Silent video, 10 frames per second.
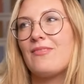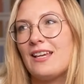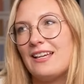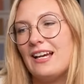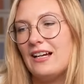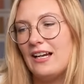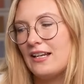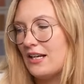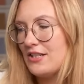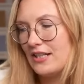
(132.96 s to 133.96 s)
Yeah.
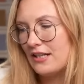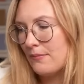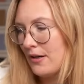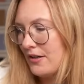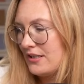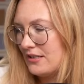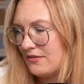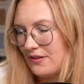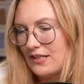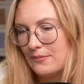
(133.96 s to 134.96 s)
And I shared about it in the
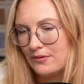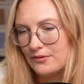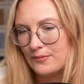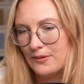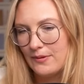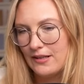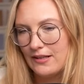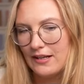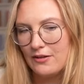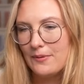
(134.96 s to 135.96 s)
Facebook group as well,
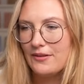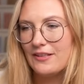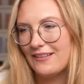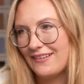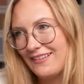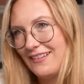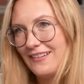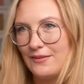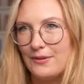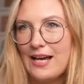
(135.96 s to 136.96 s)
like, oh my goodness, this
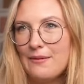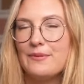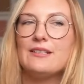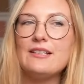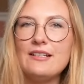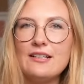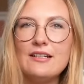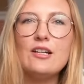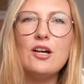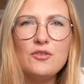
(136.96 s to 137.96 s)
is what happened. And then
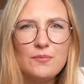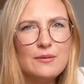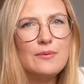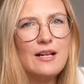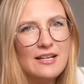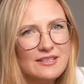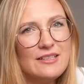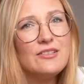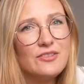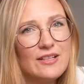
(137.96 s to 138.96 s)
a lot of people had
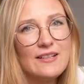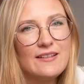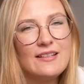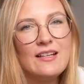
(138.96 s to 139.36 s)
interest.